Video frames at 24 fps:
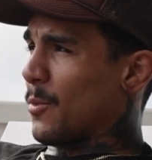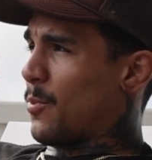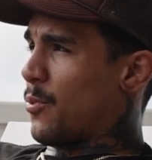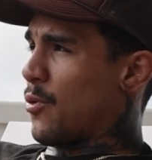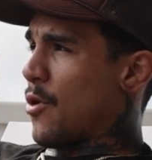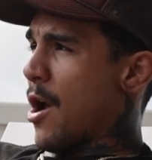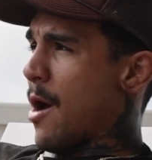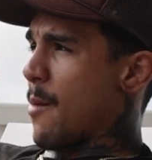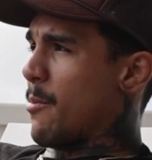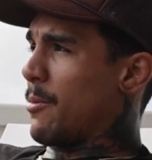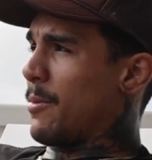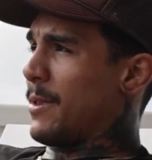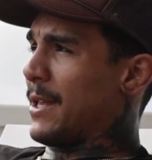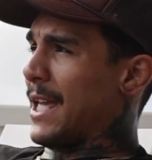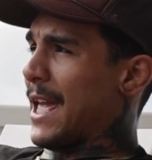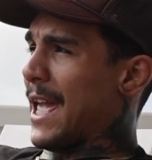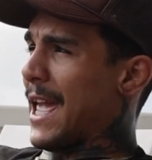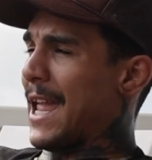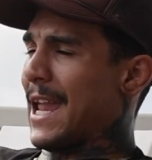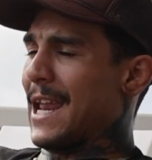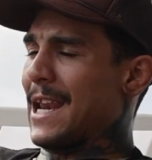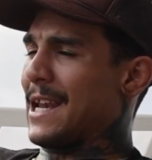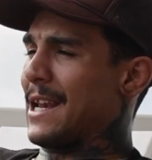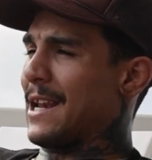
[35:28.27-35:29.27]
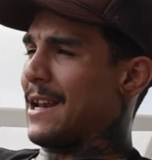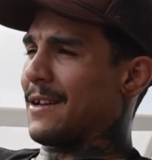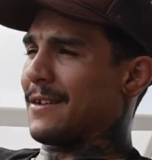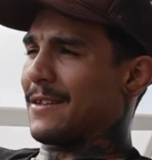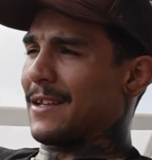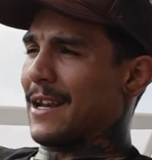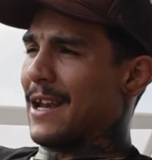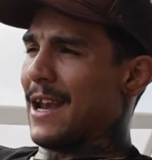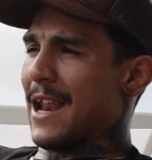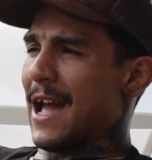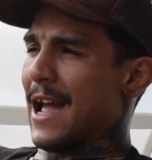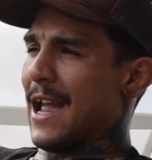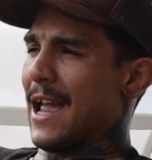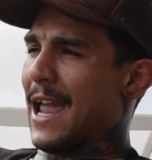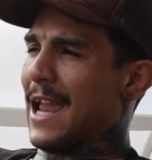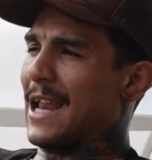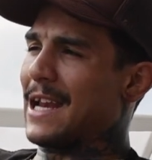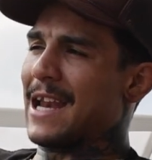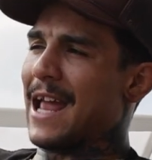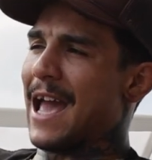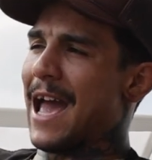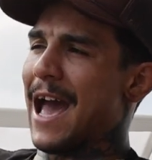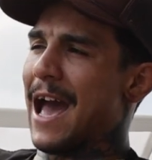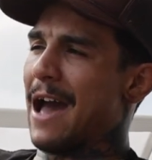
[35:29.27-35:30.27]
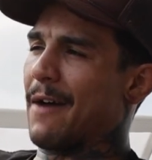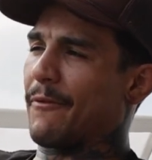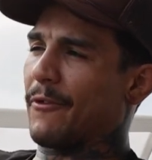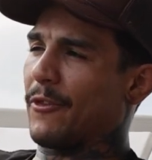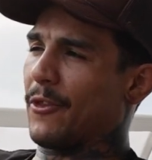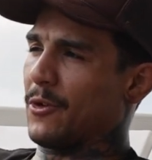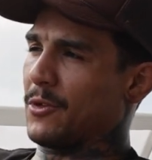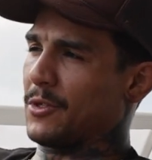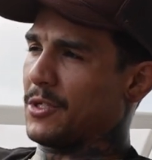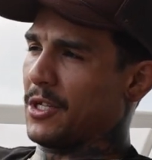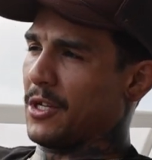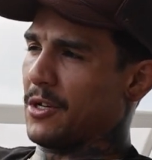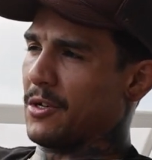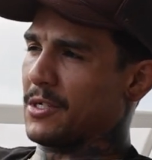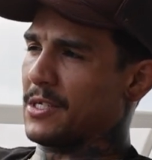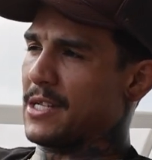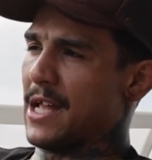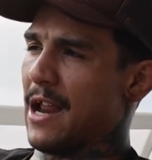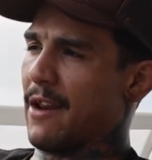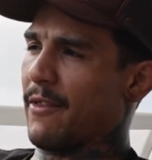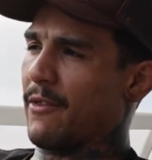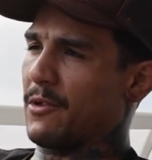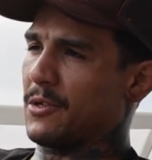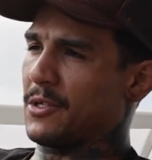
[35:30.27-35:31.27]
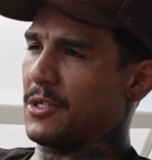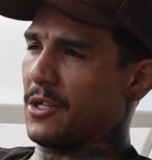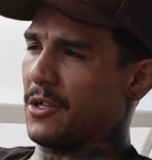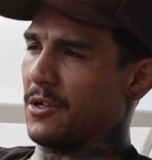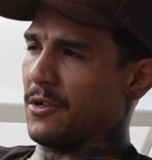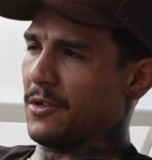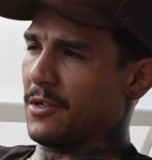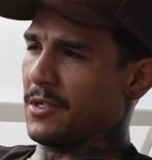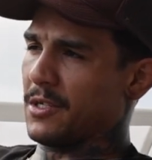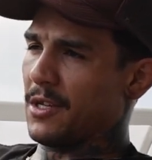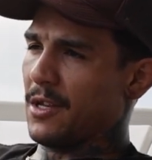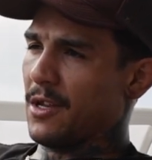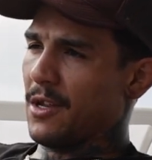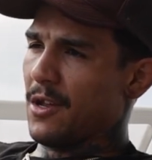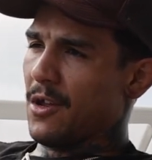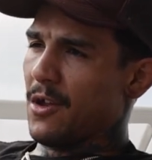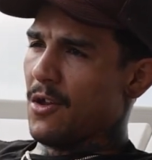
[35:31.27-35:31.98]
probably 8.5 of those years, 9 of those years